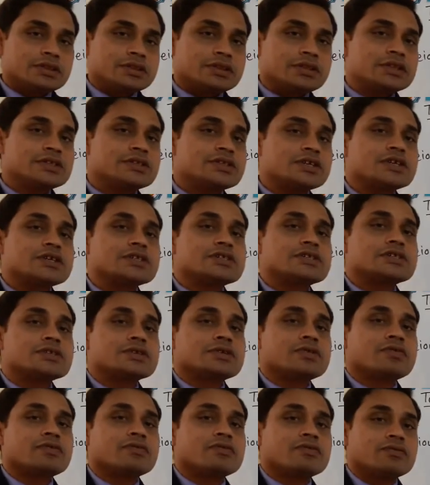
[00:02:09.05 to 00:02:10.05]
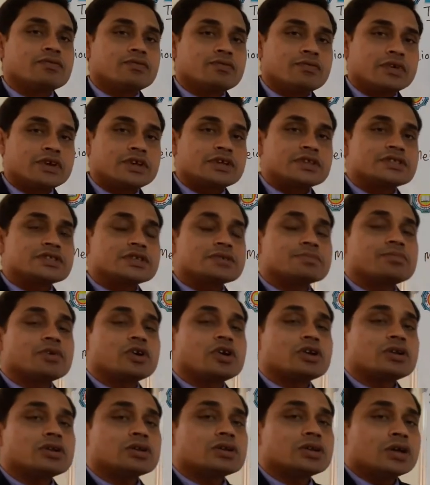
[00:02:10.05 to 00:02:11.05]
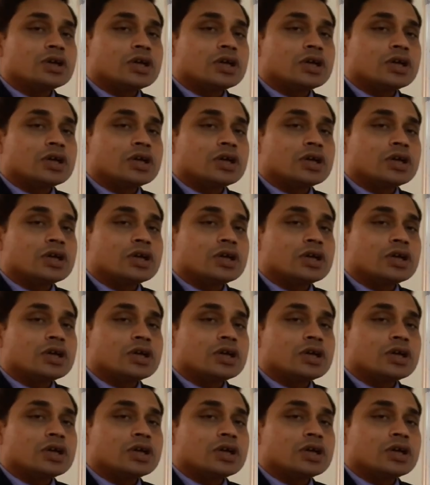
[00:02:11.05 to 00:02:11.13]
This is very simple.